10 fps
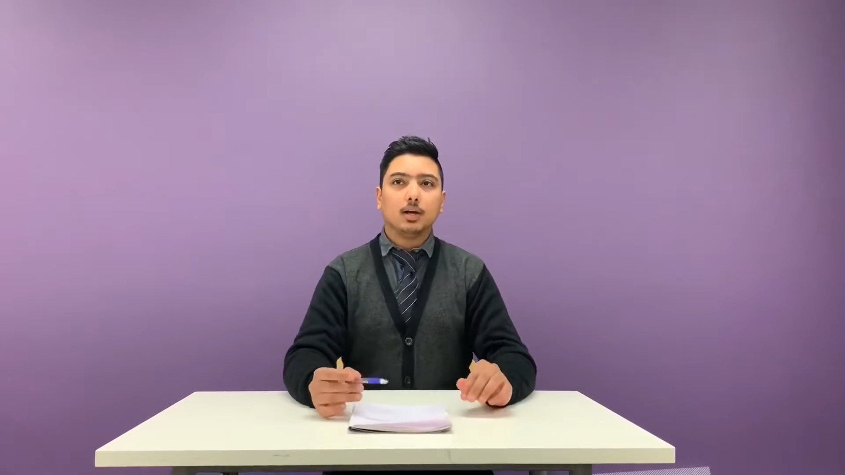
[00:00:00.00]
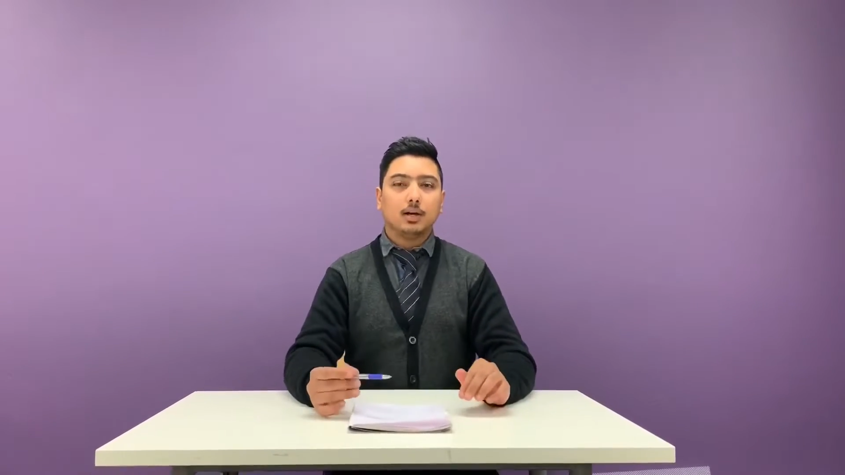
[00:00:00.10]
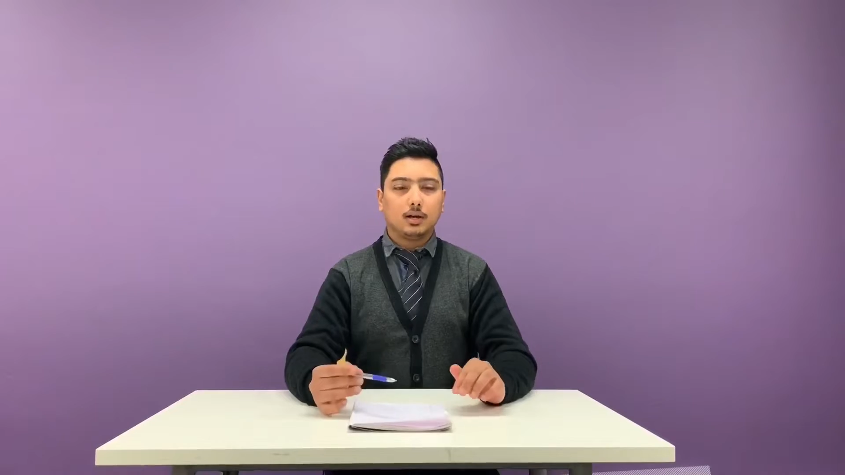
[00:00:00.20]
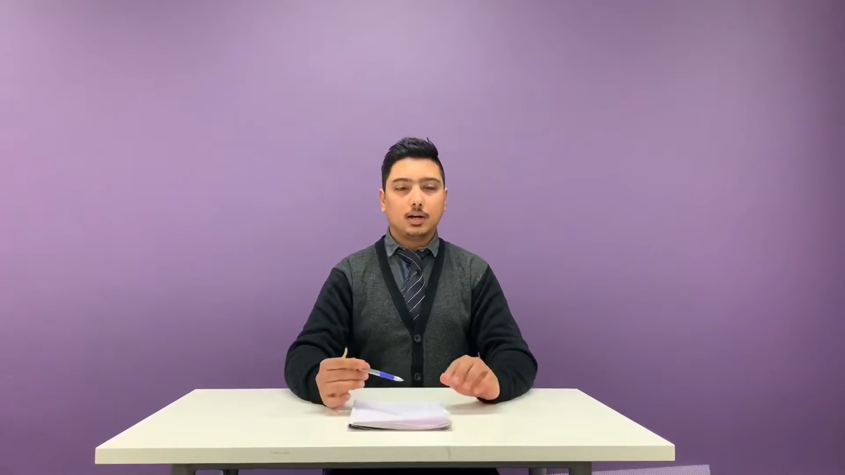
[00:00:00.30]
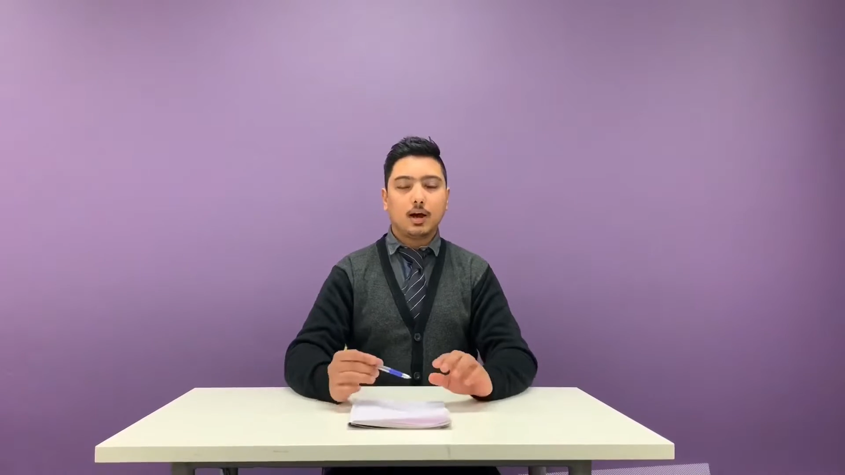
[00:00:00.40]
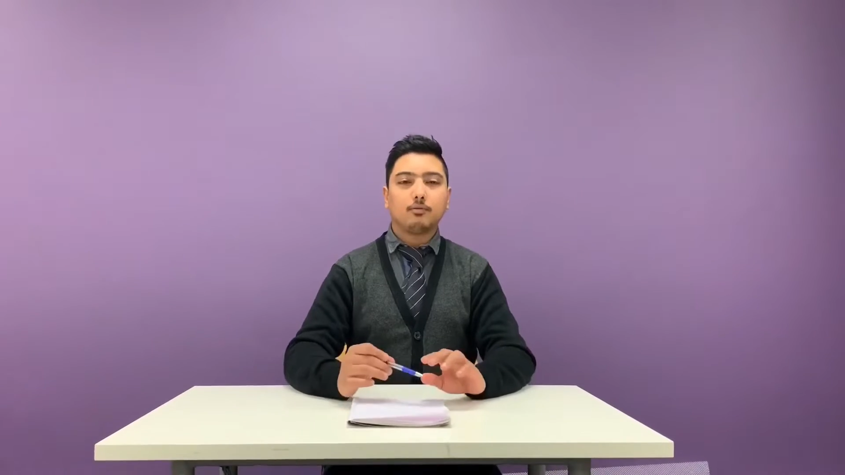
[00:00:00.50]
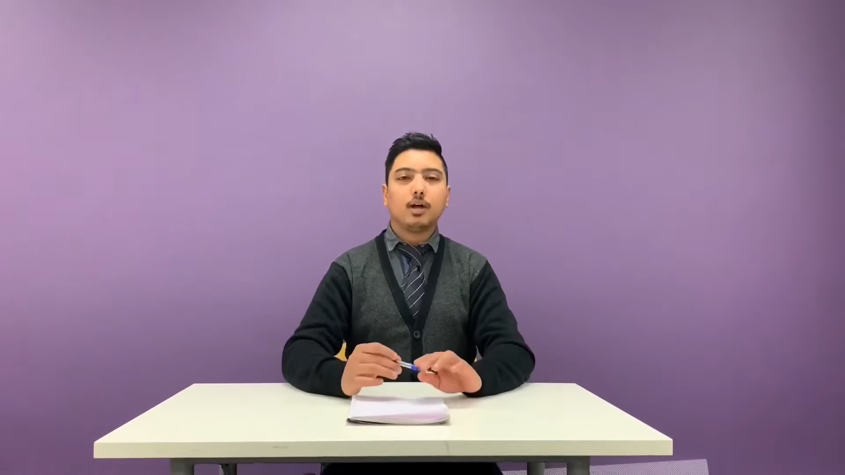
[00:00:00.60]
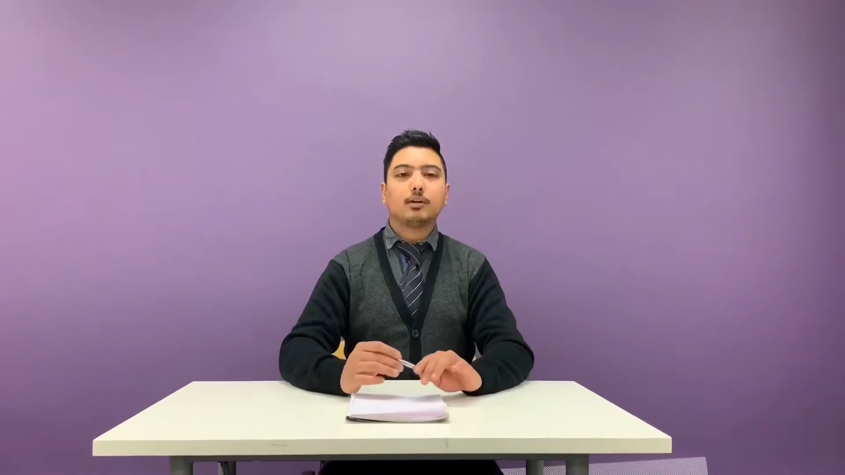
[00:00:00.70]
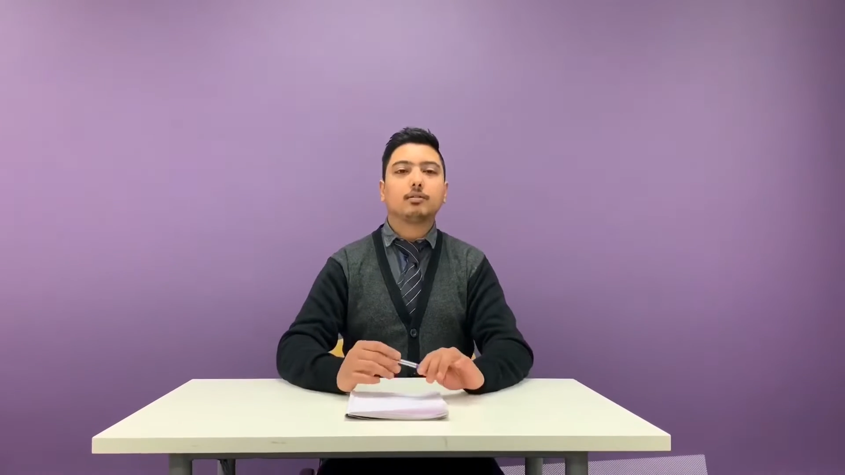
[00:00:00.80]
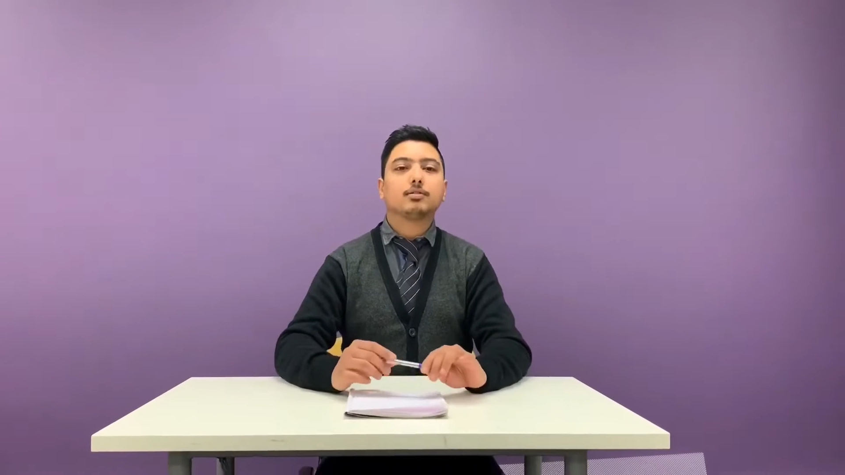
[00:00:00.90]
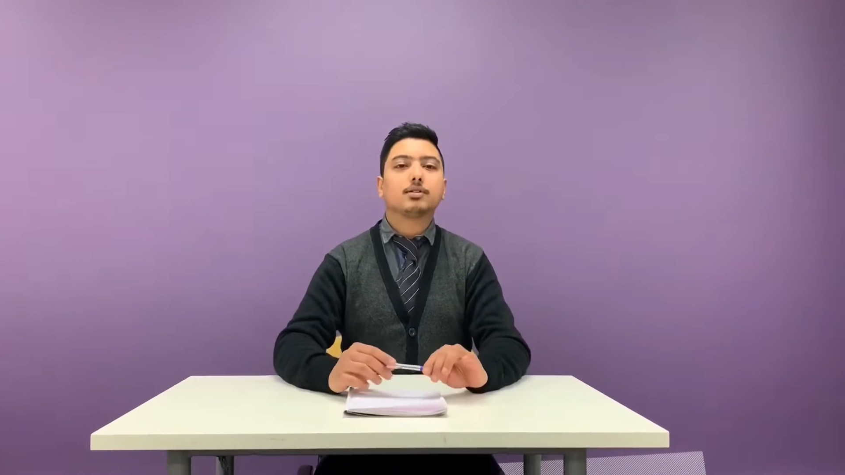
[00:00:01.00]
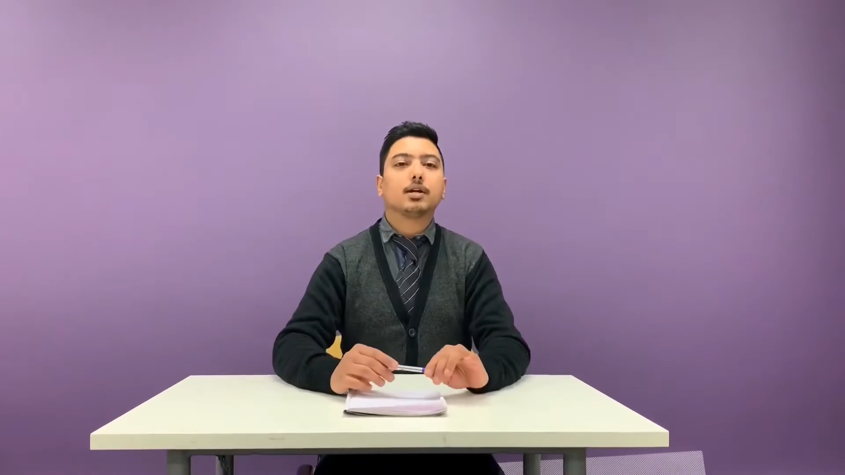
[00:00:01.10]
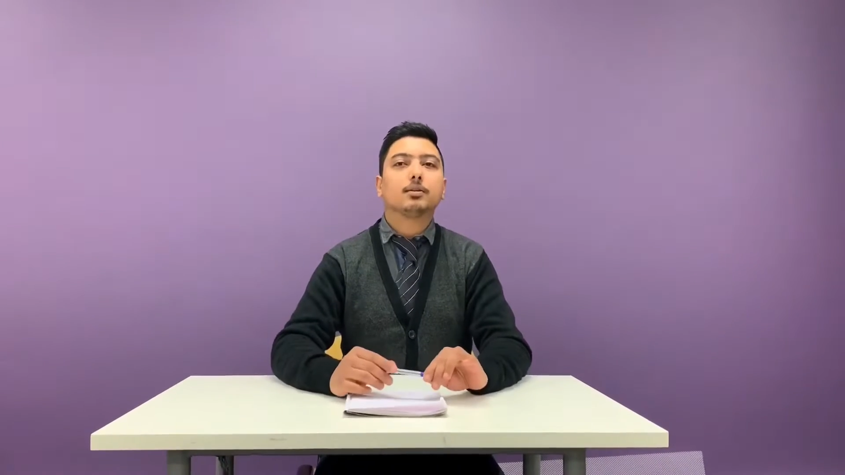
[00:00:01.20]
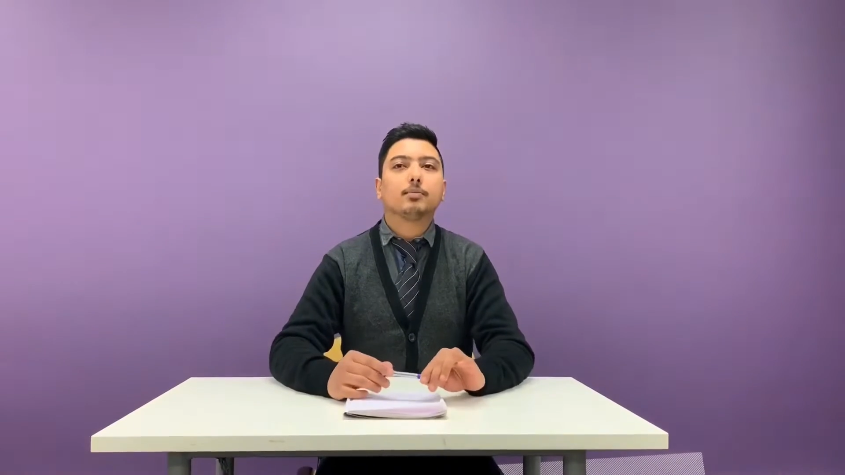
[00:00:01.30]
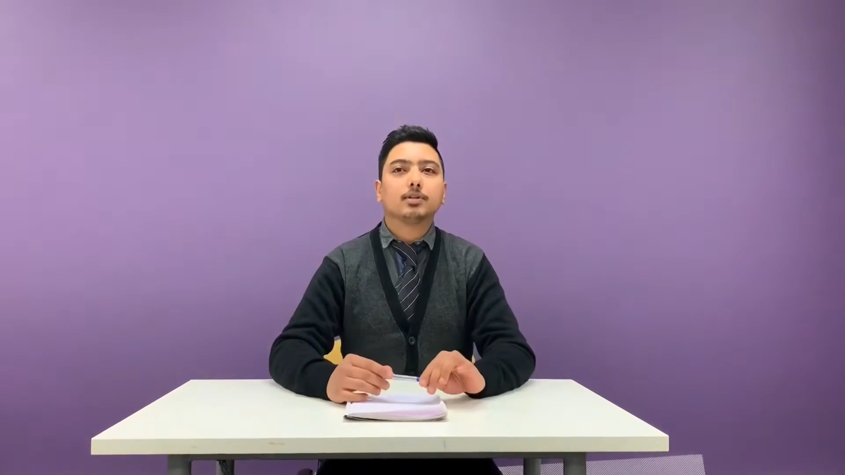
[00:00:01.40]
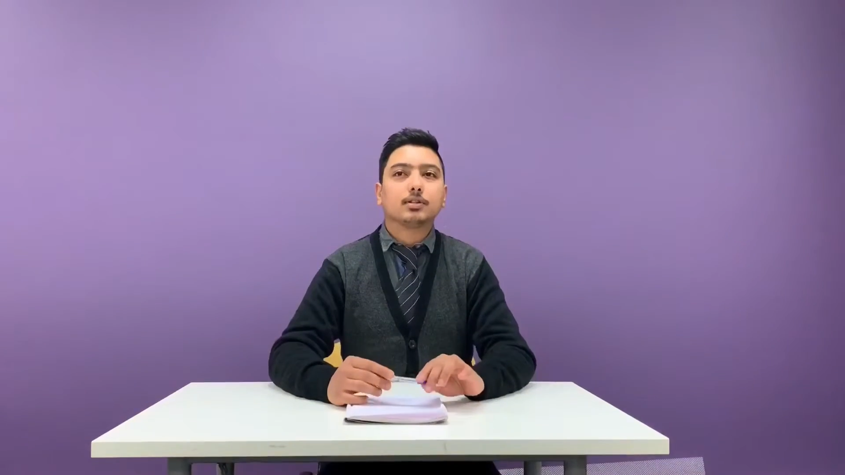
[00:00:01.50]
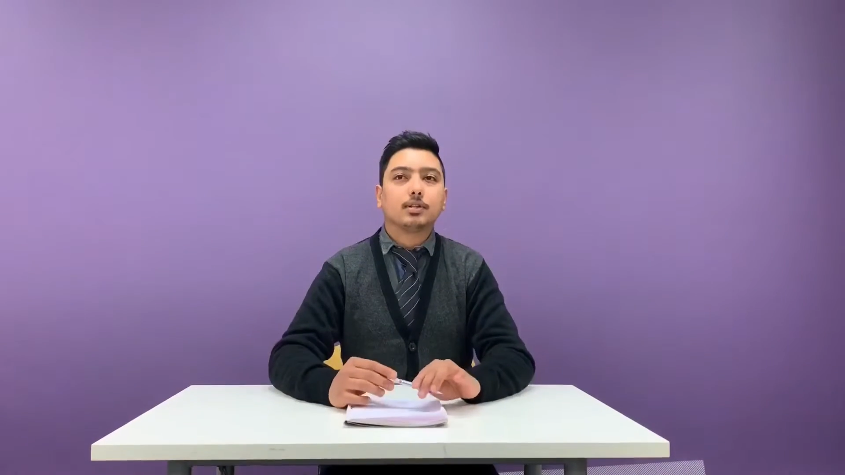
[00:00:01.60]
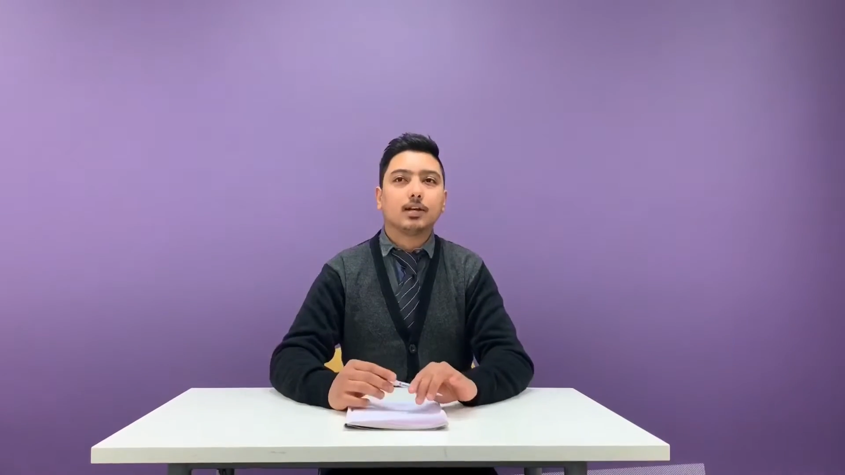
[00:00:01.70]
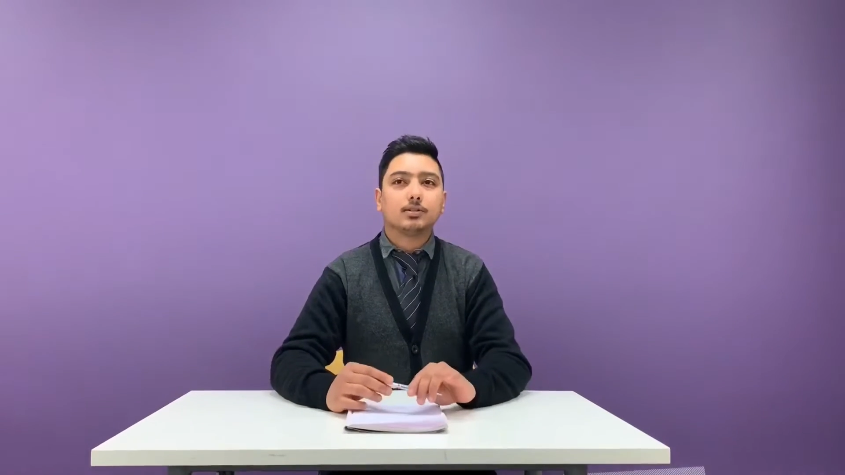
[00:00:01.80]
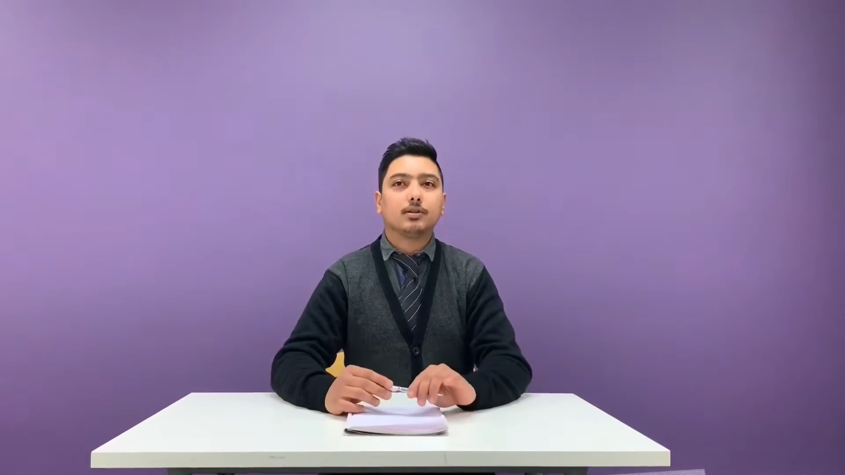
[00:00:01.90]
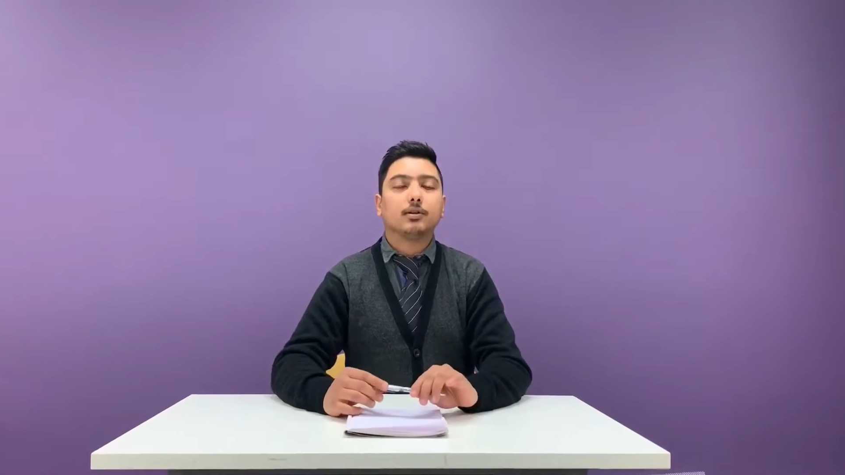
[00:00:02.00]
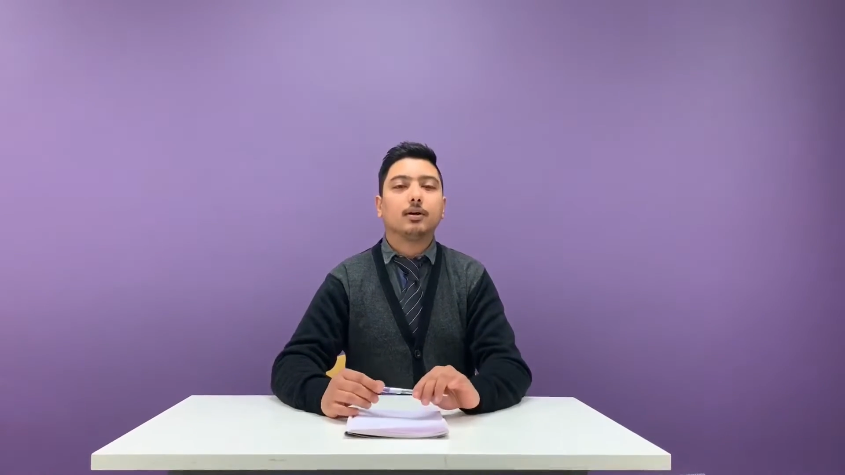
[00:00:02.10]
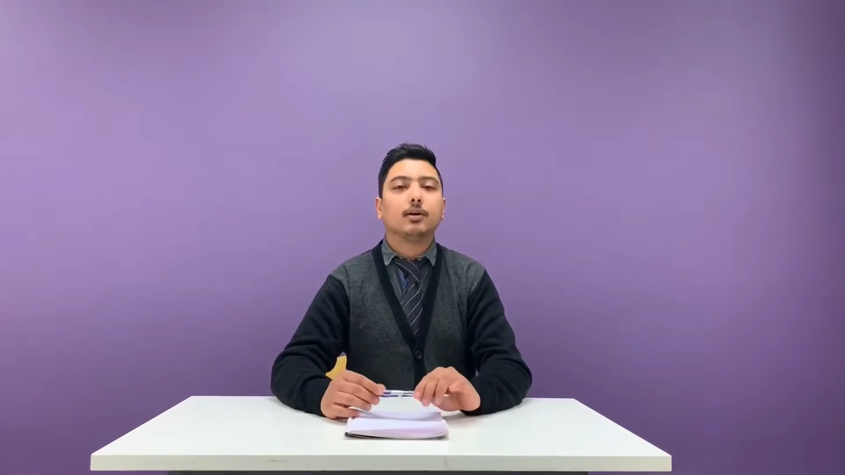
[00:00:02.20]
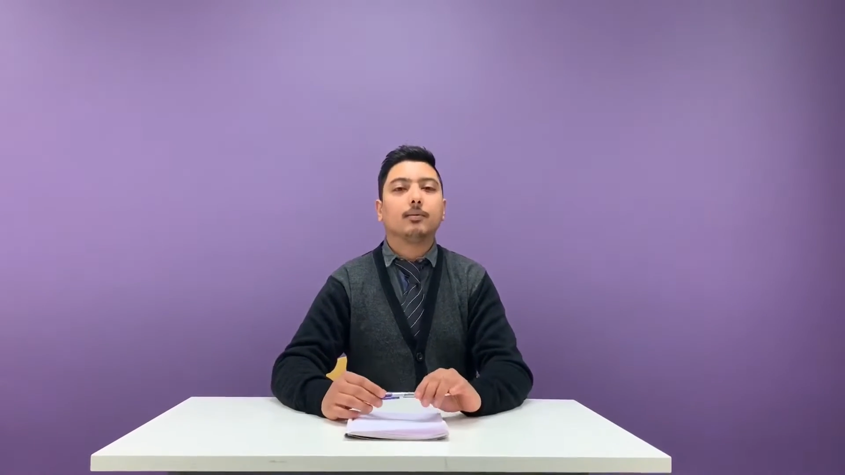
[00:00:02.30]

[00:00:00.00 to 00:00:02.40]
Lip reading: I would like to start the presentation.